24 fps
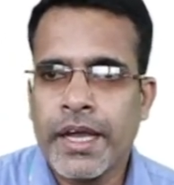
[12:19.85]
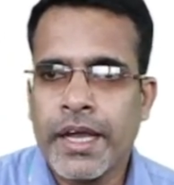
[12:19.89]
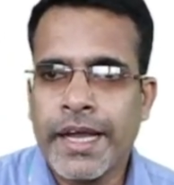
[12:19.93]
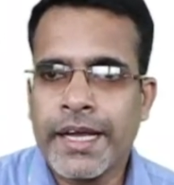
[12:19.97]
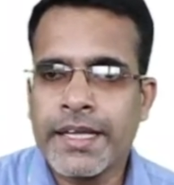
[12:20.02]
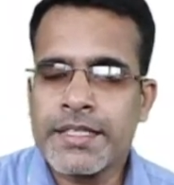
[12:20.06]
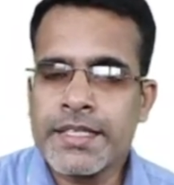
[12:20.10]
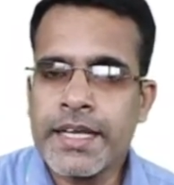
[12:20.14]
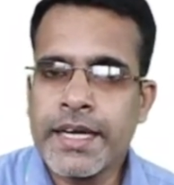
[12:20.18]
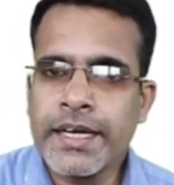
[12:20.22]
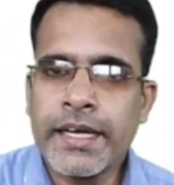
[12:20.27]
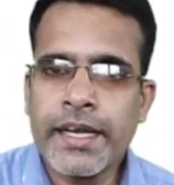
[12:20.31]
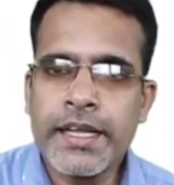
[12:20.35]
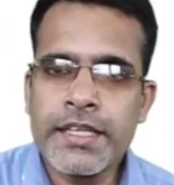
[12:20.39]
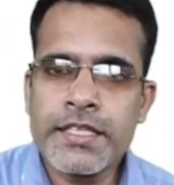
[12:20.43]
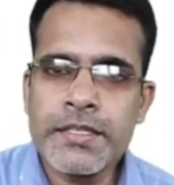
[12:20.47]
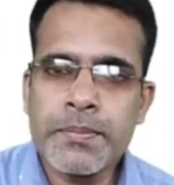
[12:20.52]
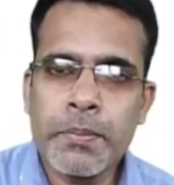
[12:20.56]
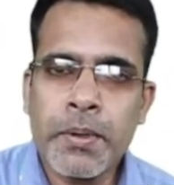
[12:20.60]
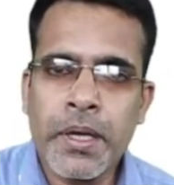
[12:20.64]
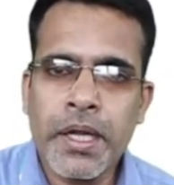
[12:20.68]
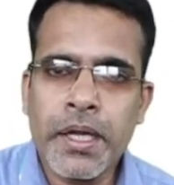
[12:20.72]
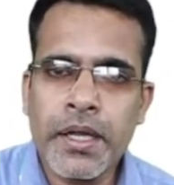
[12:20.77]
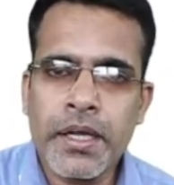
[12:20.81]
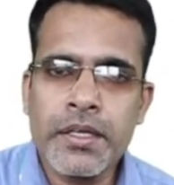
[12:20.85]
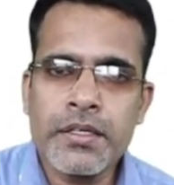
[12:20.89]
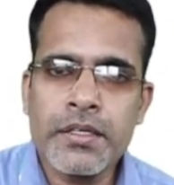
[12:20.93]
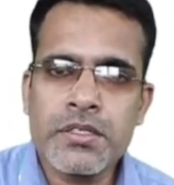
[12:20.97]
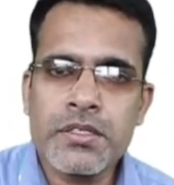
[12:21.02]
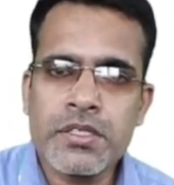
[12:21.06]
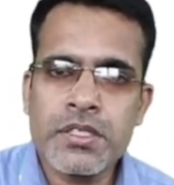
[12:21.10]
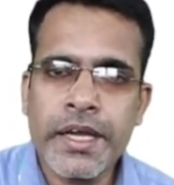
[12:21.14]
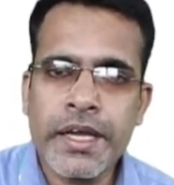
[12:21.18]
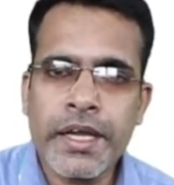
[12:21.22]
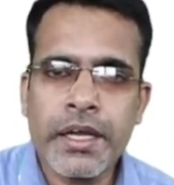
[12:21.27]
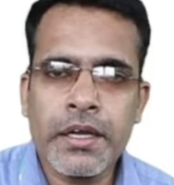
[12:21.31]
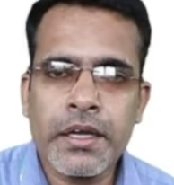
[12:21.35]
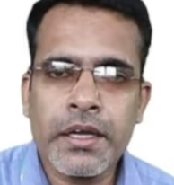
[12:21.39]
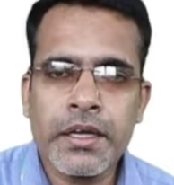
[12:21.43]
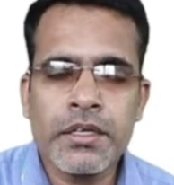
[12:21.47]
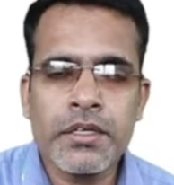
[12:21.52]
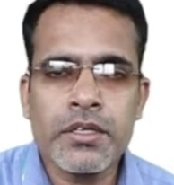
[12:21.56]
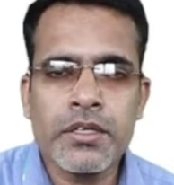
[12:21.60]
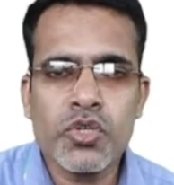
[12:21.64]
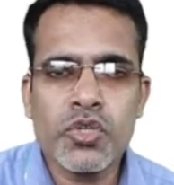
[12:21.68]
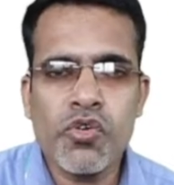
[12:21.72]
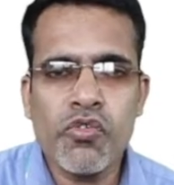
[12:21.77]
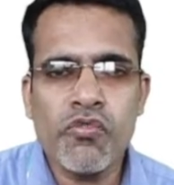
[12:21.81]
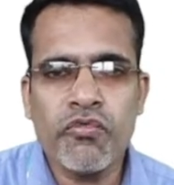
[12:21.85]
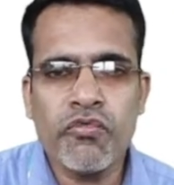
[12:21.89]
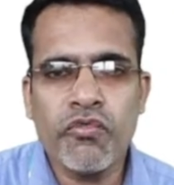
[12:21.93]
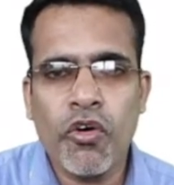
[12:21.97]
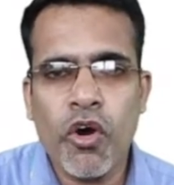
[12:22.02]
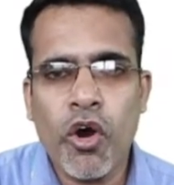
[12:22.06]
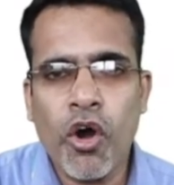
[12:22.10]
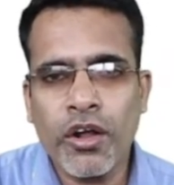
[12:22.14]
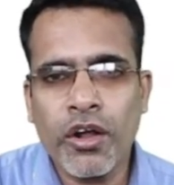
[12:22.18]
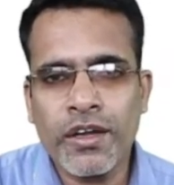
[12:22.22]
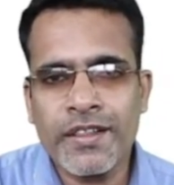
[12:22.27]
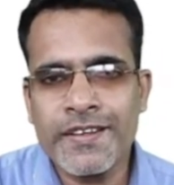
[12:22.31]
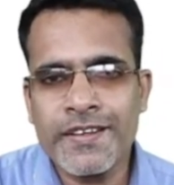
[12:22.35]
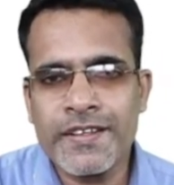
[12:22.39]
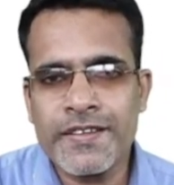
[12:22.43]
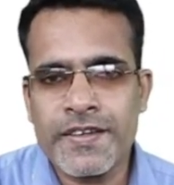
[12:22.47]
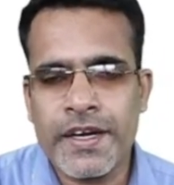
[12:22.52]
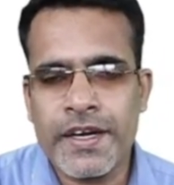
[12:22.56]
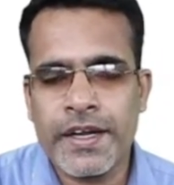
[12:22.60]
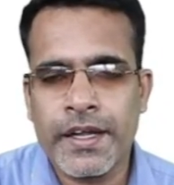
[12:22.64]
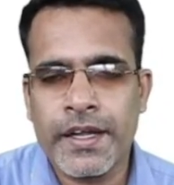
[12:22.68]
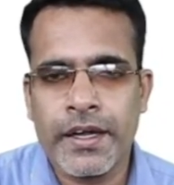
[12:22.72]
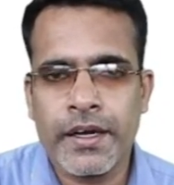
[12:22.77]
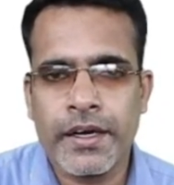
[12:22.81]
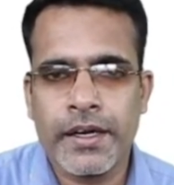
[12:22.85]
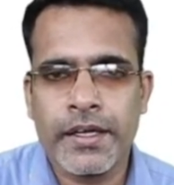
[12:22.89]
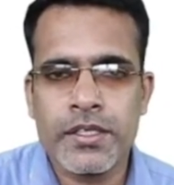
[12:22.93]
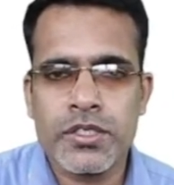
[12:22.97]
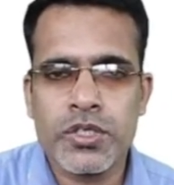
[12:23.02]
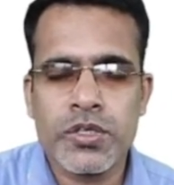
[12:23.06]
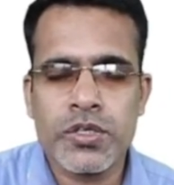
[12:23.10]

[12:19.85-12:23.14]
Exactly speaking second to fourth tracheal ring.